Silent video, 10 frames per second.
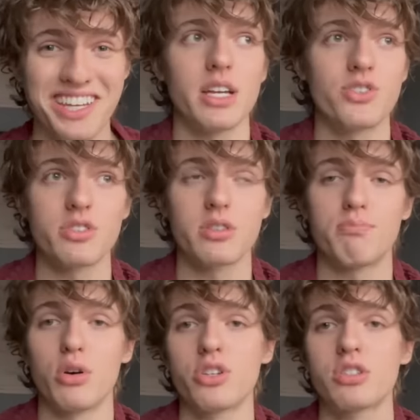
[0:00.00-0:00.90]
It's just to
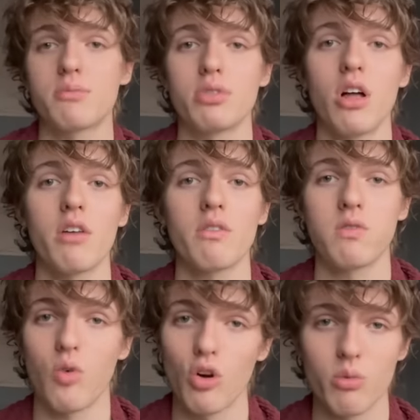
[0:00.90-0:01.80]
push the plot
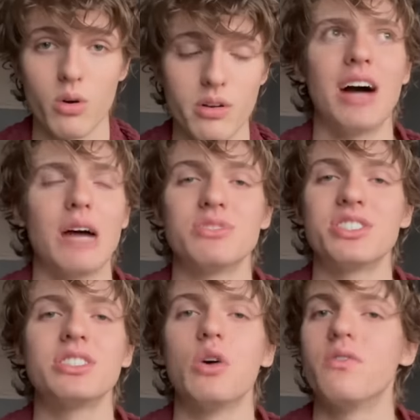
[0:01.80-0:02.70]
forward. I'm
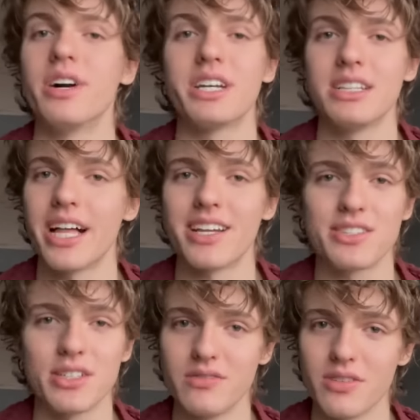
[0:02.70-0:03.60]
so fucking glad
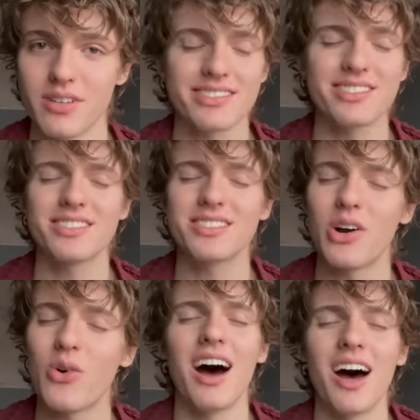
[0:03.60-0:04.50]
it's over.
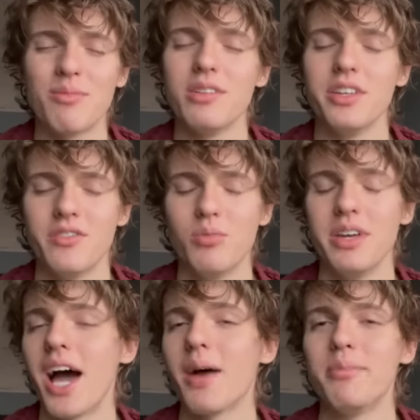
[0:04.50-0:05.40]
So unbelievably
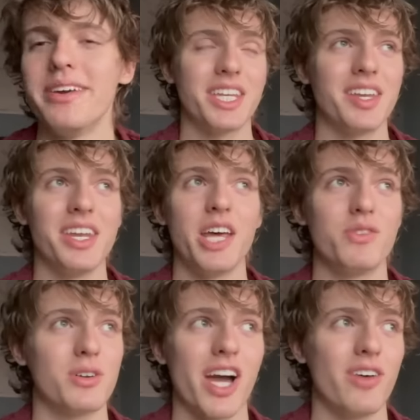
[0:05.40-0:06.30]
happy to
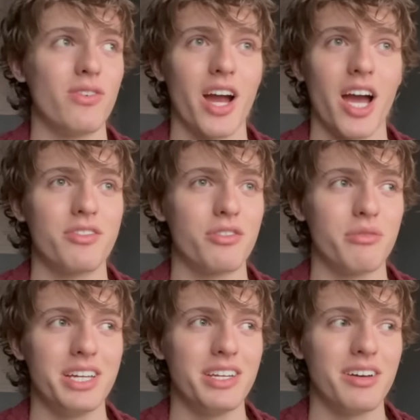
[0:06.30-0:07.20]
never ever have to
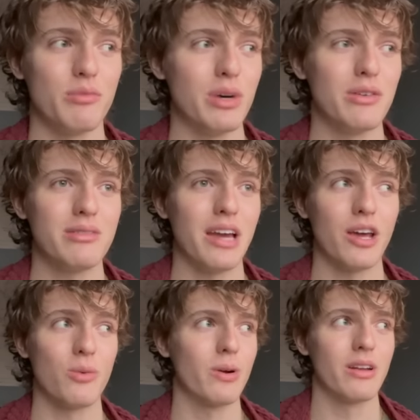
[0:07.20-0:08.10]
read about
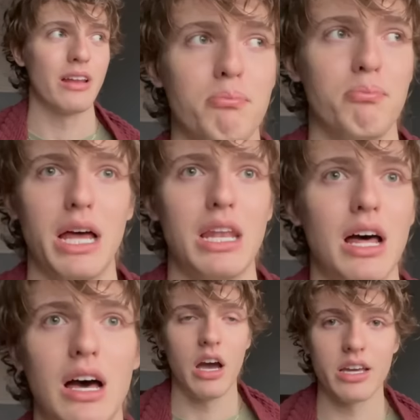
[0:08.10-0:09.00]
Edward and
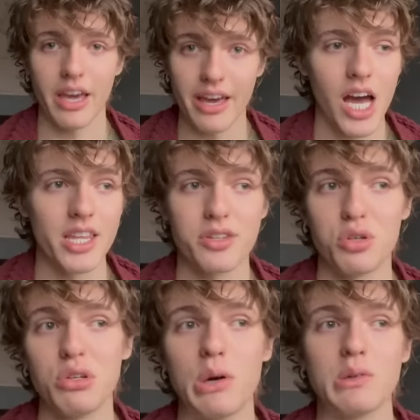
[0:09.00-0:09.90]
Bella again. Unless,
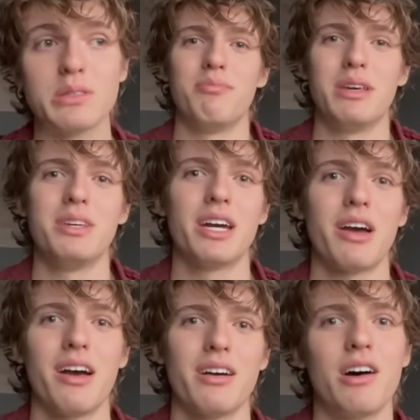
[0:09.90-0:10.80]
who knows, maybe
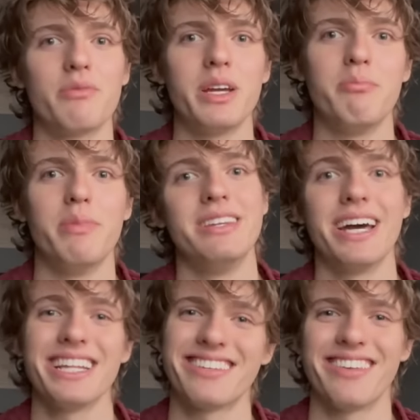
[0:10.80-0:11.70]
I'll read
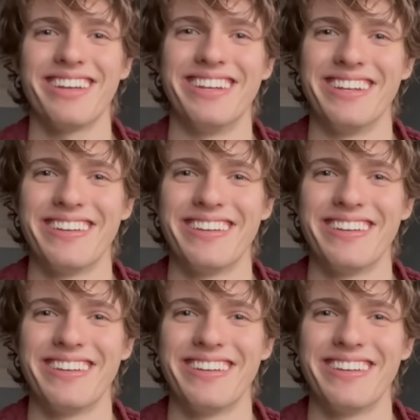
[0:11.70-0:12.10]
Midnight Sun.